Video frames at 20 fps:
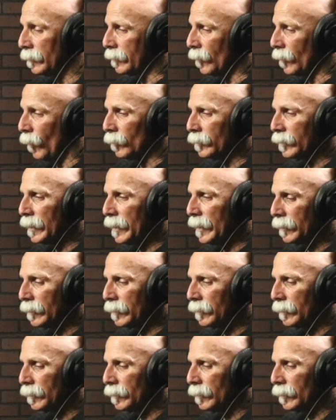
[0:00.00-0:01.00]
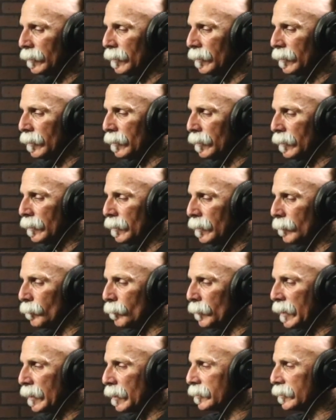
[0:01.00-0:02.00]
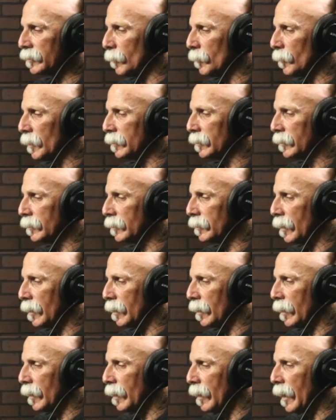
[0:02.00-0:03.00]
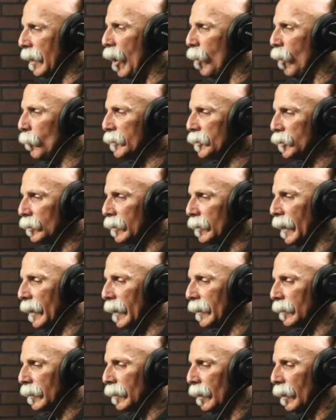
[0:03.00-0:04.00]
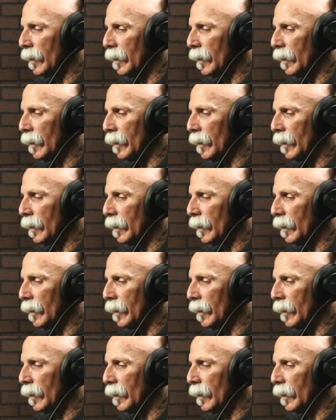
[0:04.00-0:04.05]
Don't think because someone's helping you that